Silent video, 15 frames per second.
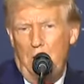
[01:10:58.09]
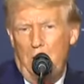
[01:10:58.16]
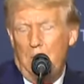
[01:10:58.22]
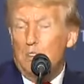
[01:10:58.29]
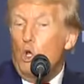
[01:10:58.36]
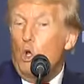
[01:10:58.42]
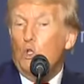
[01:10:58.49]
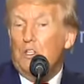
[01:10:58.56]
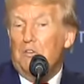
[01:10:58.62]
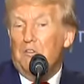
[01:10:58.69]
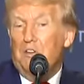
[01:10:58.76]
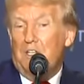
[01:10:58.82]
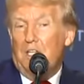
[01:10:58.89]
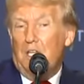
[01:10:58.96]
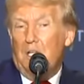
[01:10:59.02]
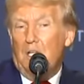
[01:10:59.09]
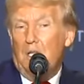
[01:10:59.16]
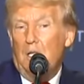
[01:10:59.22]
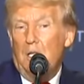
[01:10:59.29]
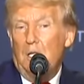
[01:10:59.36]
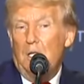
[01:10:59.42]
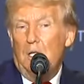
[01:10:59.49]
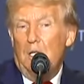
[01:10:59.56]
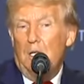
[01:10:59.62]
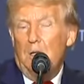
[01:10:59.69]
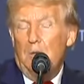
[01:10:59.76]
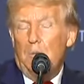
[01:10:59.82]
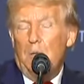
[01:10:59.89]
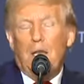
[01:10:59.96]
It's a whole different deal. But I